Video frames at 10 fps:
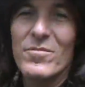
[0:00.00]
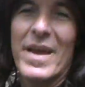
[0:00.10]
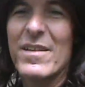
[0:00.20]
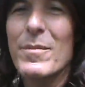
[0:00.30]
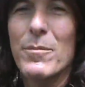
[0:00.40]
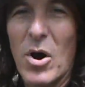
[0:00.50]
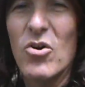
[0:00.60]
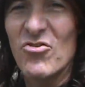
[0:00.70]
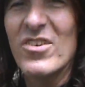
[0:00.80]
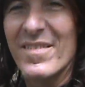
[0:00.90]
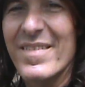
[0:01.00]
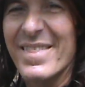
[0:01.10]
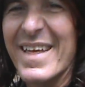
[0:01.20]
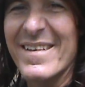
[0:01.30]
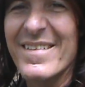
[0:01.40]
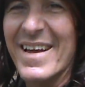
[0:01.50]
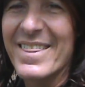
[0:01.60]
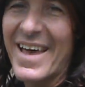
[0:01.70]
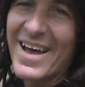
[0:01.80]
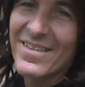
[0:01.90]
makes me potions and things
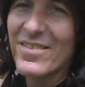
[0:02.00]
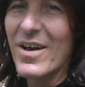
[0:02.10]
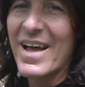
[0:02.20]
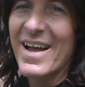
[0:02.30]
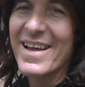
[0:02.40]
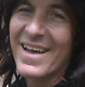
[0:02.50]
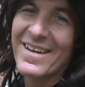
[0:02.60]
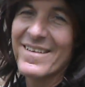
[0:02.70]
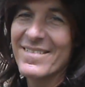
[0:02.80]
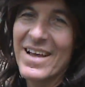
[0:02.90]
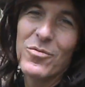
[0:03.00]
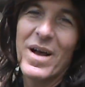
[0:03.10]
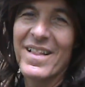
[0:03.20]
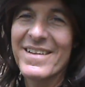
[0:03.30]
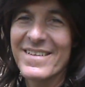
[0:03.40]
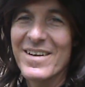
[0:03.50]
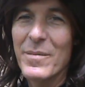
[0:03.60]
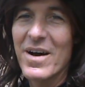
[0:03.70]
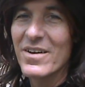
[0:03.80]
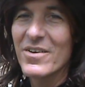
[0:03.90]
like that. So that's why I like to
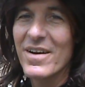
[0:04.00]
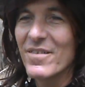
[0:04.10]
come out here